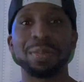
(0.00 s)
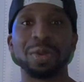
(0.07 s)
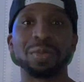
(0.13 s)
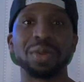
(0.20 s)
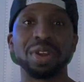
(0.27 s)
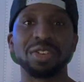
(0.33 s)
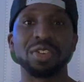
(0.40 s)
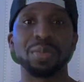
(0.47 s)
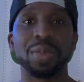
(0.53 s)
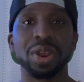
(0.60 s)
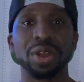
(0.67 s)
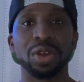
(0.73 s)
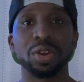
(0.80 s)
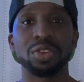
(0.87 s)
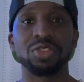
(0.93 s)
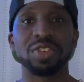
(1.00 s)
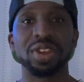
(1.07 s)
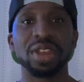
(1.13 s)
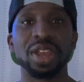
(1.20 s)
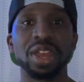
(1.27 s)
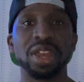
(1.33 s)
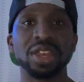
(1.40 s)
I'm Retro Red OG
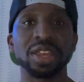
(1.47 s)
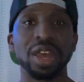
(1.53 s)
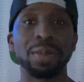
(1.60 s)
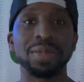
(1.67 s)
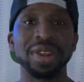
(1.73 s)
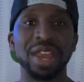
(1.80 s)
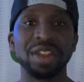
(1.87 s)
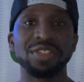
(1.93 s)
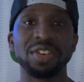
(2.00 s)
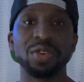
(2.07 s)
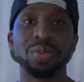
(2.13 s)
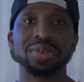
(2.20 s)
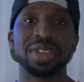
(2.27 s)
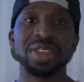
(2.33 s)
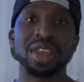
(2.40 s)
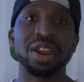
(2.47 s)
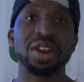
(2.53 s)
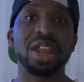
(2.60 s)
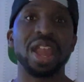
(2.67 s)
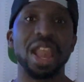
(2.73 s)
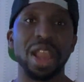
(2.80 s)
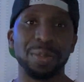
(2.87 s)
coming at you with another
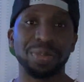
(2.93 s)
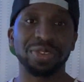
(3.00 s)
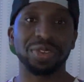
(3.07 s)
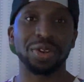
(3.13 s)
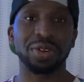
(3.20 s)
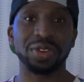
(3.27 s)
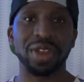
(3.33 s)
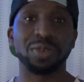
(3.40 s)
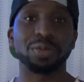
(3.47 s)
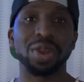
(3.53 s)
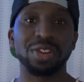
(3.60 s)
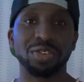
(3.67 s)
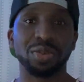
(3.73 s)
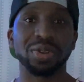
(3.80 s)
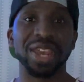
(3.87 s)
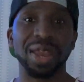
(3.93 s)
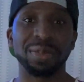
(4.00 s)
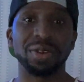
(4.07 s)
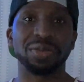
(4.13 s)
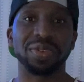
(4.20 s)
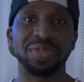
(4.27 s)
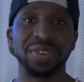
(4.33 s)
episode of Retro Gaming
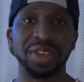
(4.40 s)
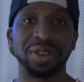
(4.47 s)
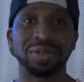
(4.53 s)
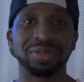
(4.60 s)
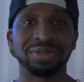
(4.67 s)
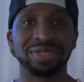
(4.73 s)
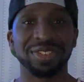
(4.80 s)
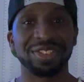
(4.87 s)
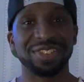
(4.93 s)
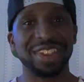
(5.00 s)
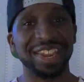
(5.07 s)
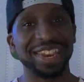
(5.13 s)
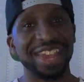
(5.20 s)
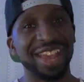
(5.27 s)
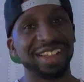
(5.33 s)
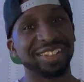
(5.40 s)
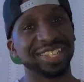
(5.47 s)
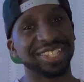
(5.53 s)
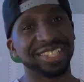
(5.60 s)
Review. Check it out.